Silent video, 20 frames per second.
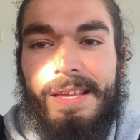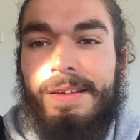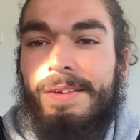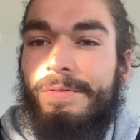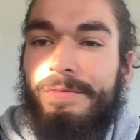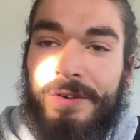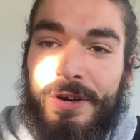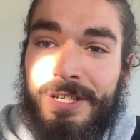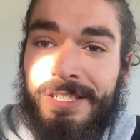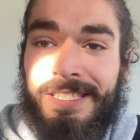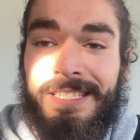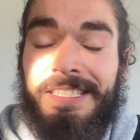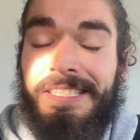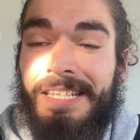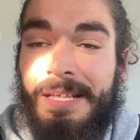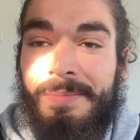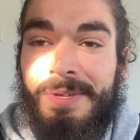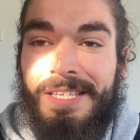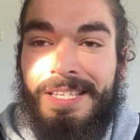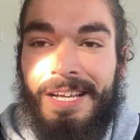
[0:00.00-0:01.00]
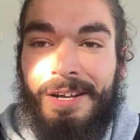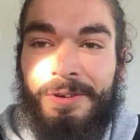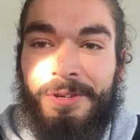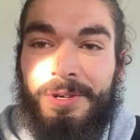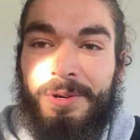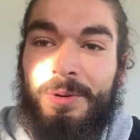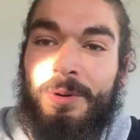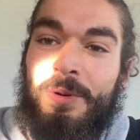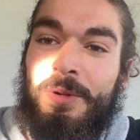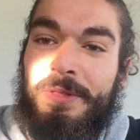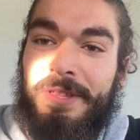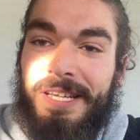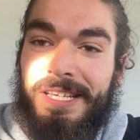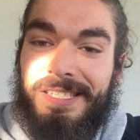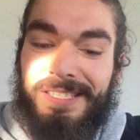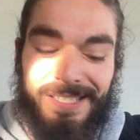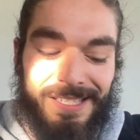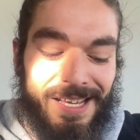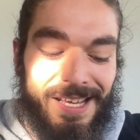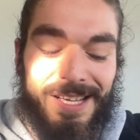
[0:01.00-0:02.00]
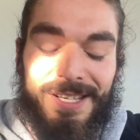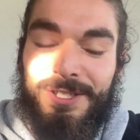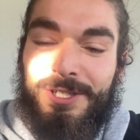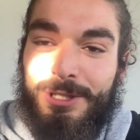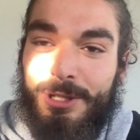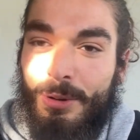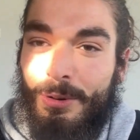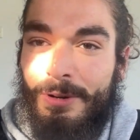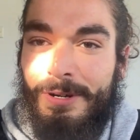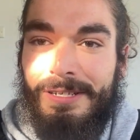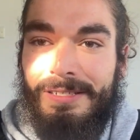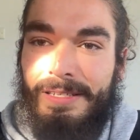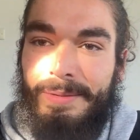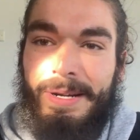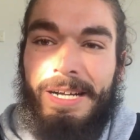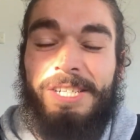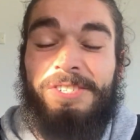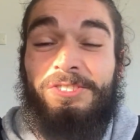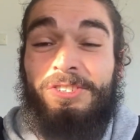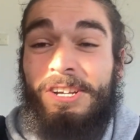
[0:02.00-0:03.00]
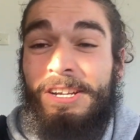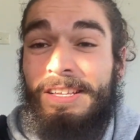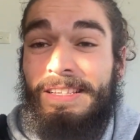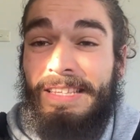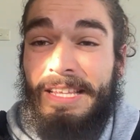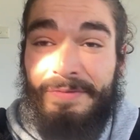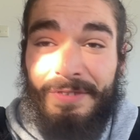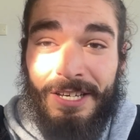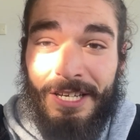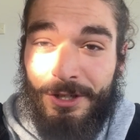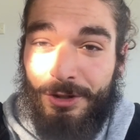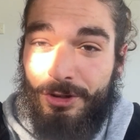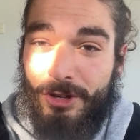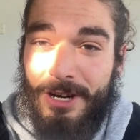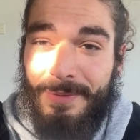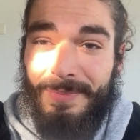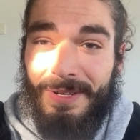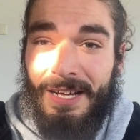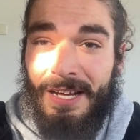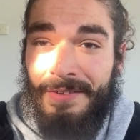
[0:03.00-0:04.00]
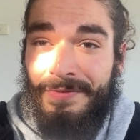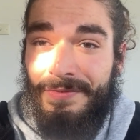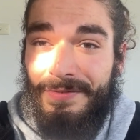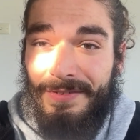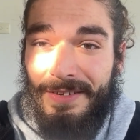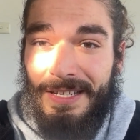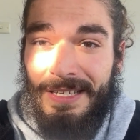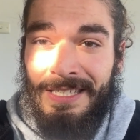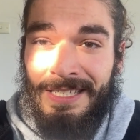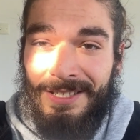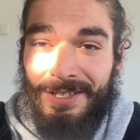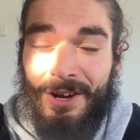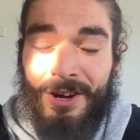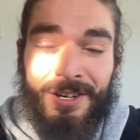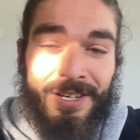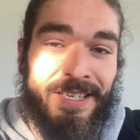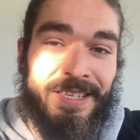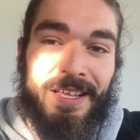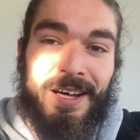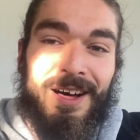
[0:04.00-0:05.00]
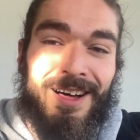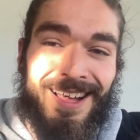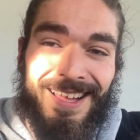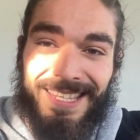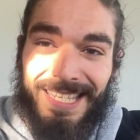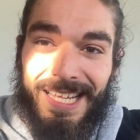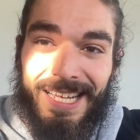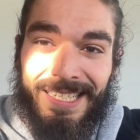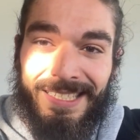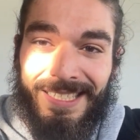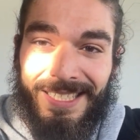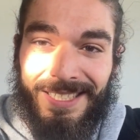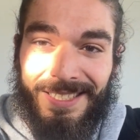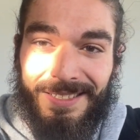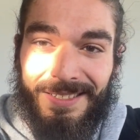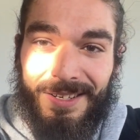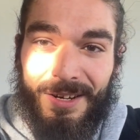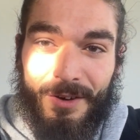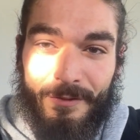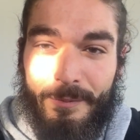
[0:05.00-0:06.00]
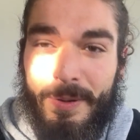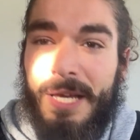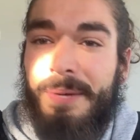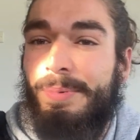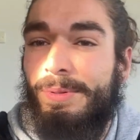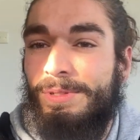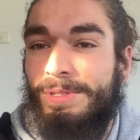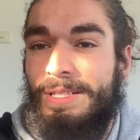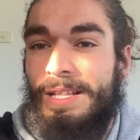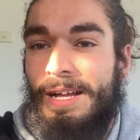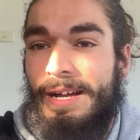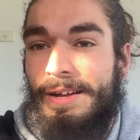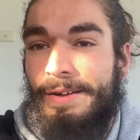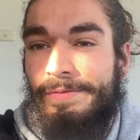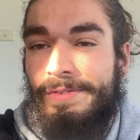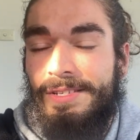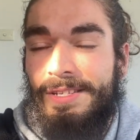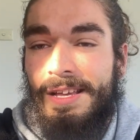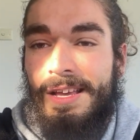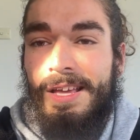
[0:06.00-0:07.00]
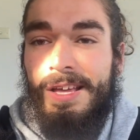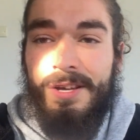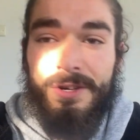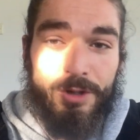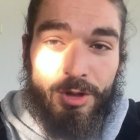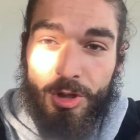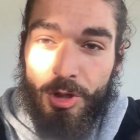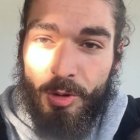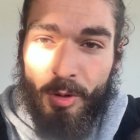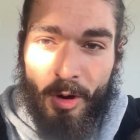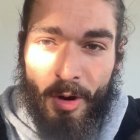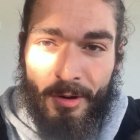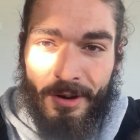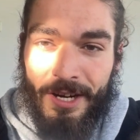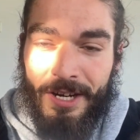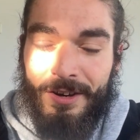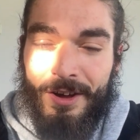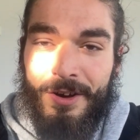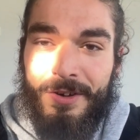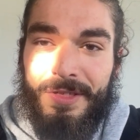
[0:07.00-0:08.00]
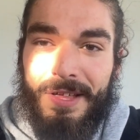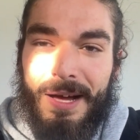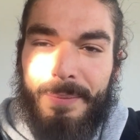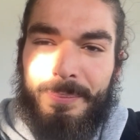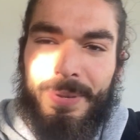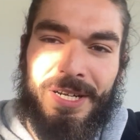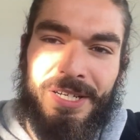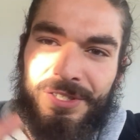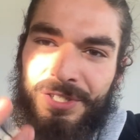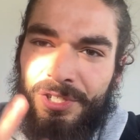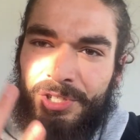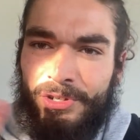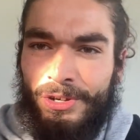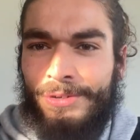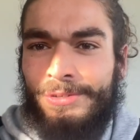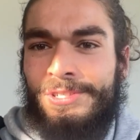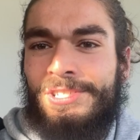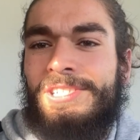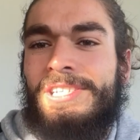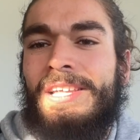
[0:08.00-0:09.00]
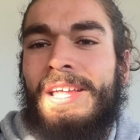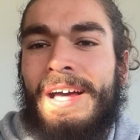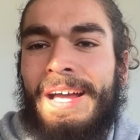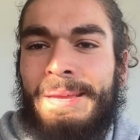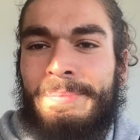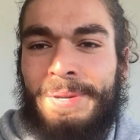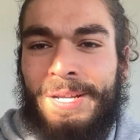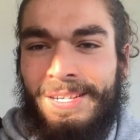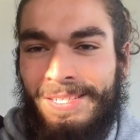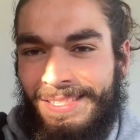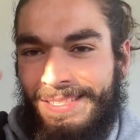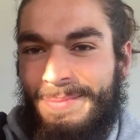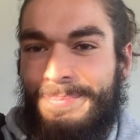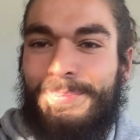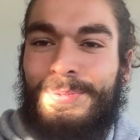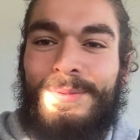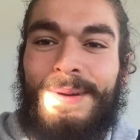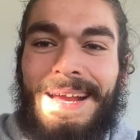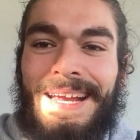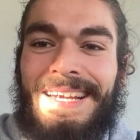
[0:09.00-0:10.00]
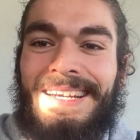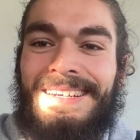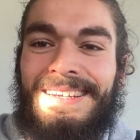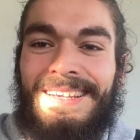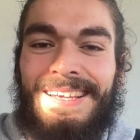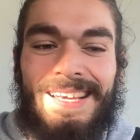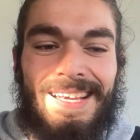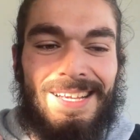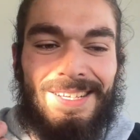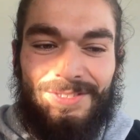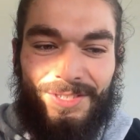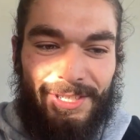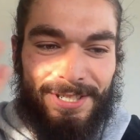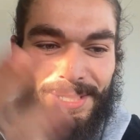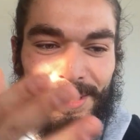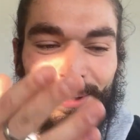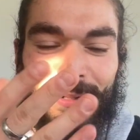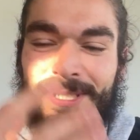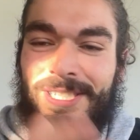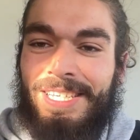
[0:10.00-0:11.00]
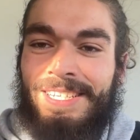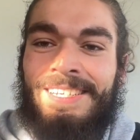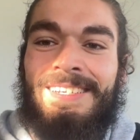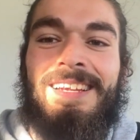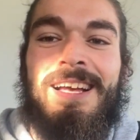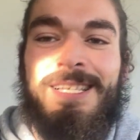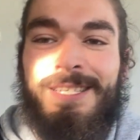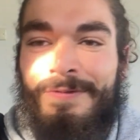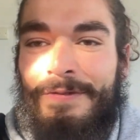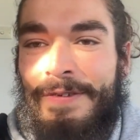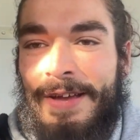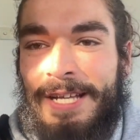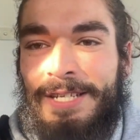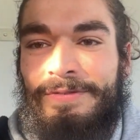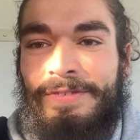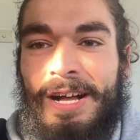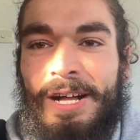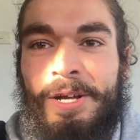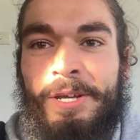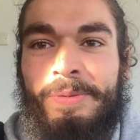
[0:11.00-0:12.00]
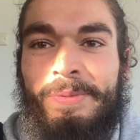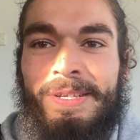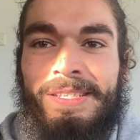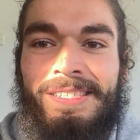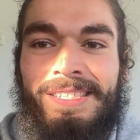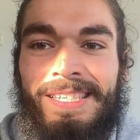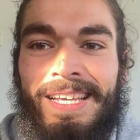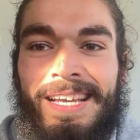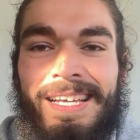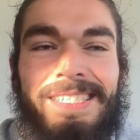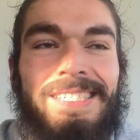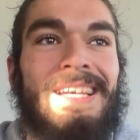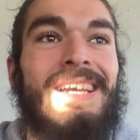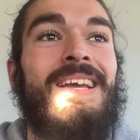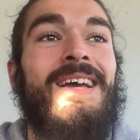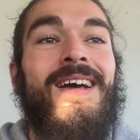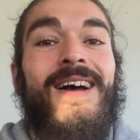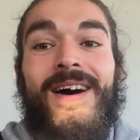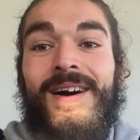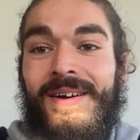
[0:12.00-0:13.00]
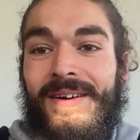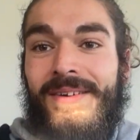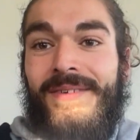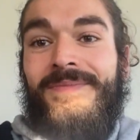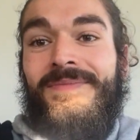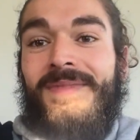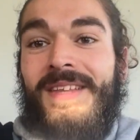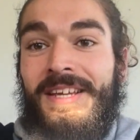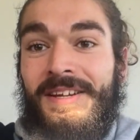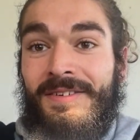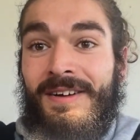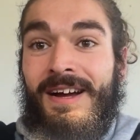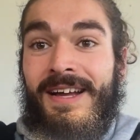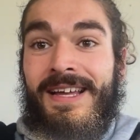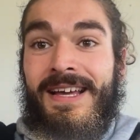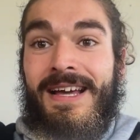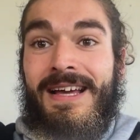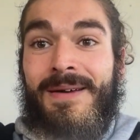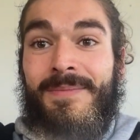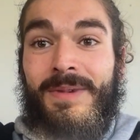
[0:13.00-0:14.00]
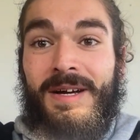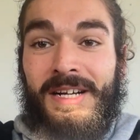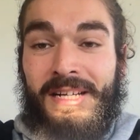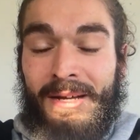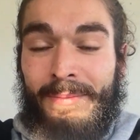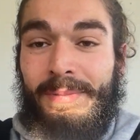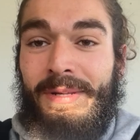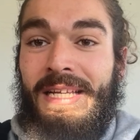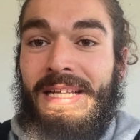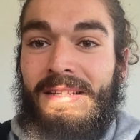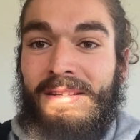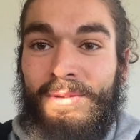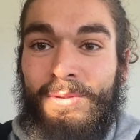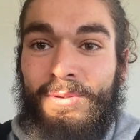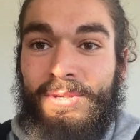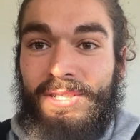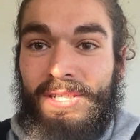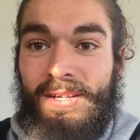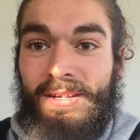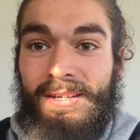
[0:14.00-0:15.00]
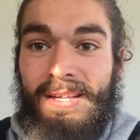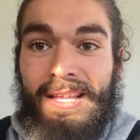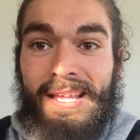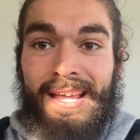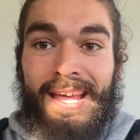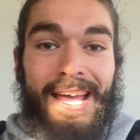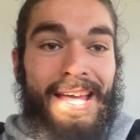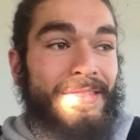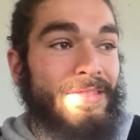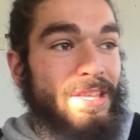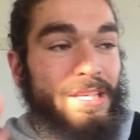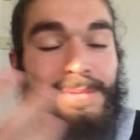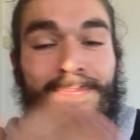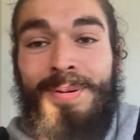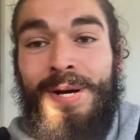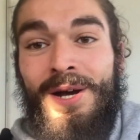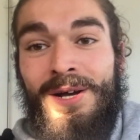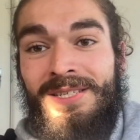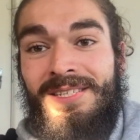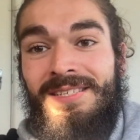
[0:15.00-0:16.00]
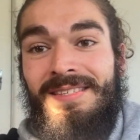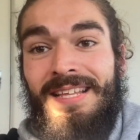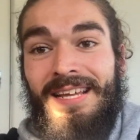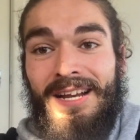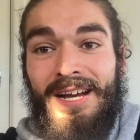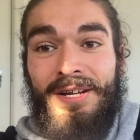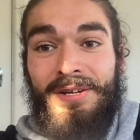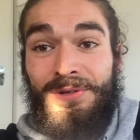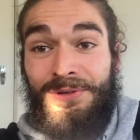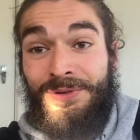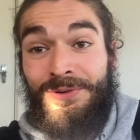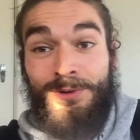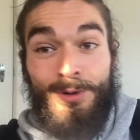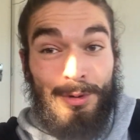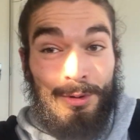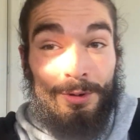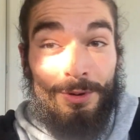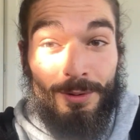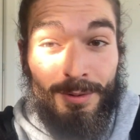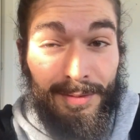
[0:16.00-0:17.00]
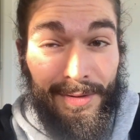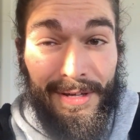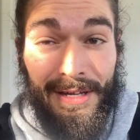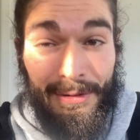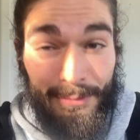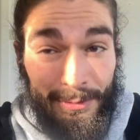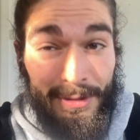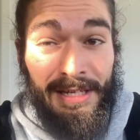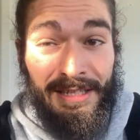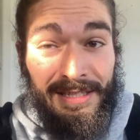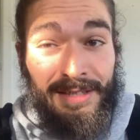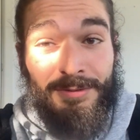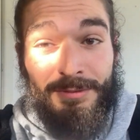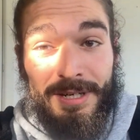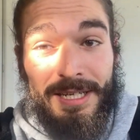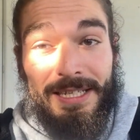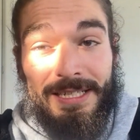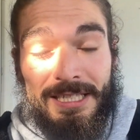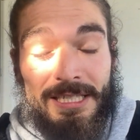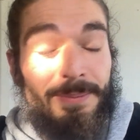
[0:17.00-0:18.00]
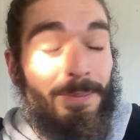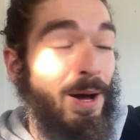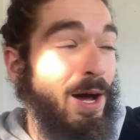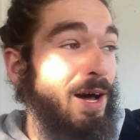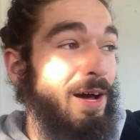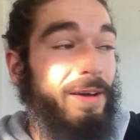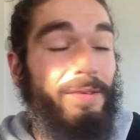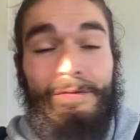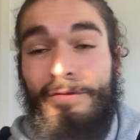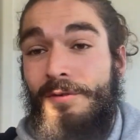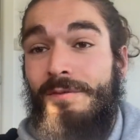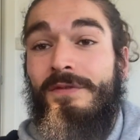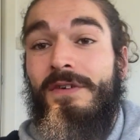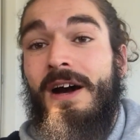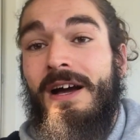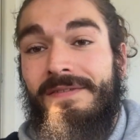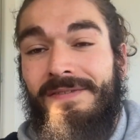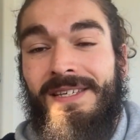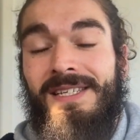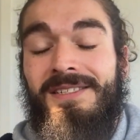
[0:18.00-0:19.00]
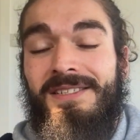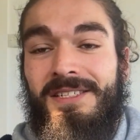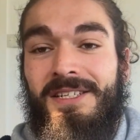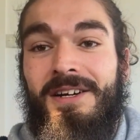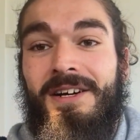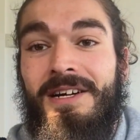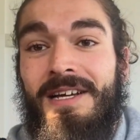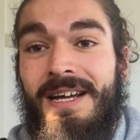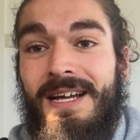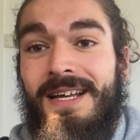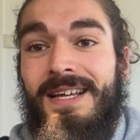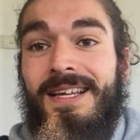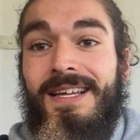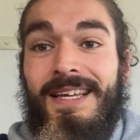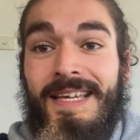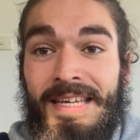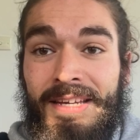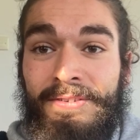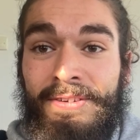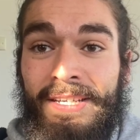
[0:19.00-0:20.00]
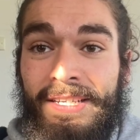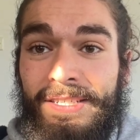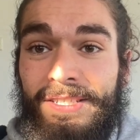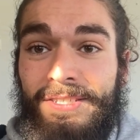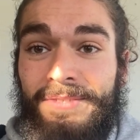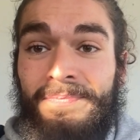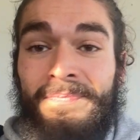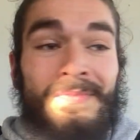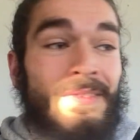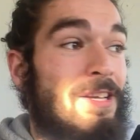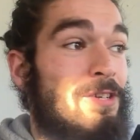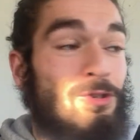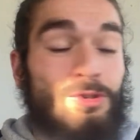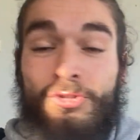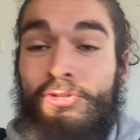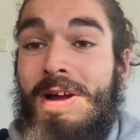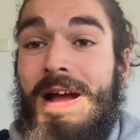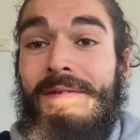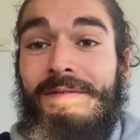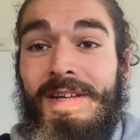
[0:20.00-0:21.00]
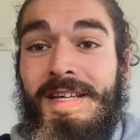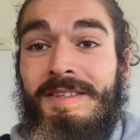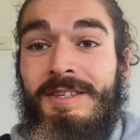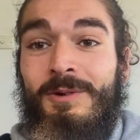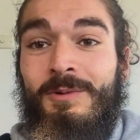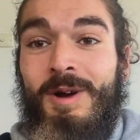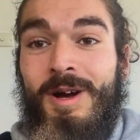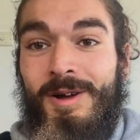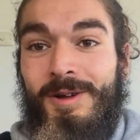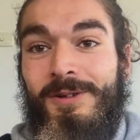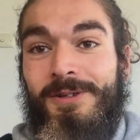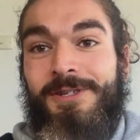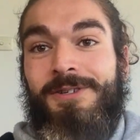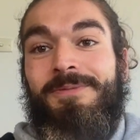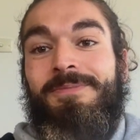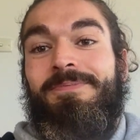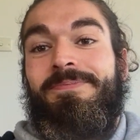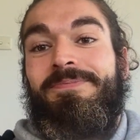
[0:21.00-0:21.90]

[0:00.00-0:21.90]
Firstly, let me tell you, all these stories about living a dream life is only the highlights of people's lives. You already know that, but it's so sly because the brain just looks at it as face value and says, oh, here I am, a complete loser, and this person that I knew who isn't really smart from 5 years ago, here he is, traveling the world.